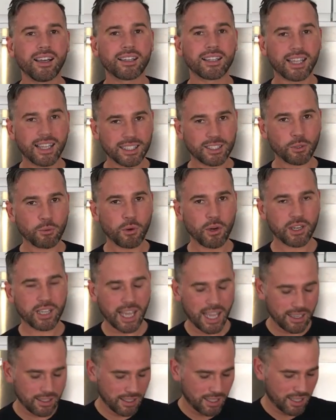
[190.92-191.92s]
Now that's a
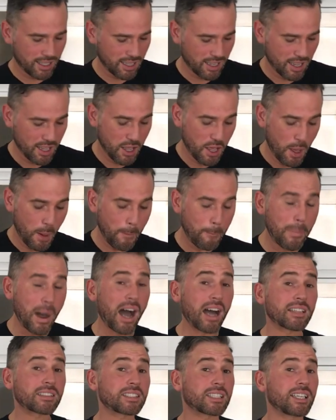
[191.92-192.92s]
workout.
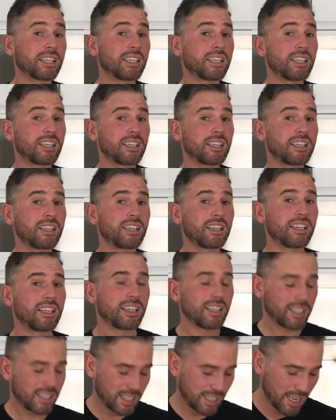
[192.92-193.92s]
But
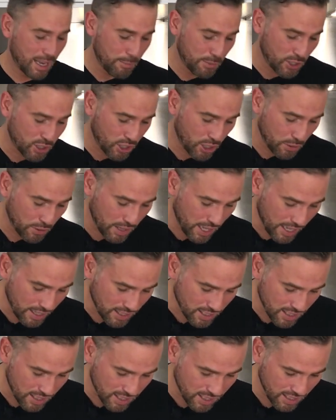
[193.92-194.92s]
let me show you
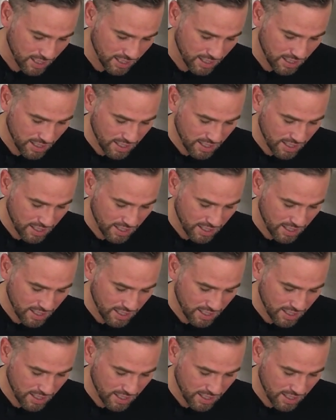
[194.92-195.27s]
this.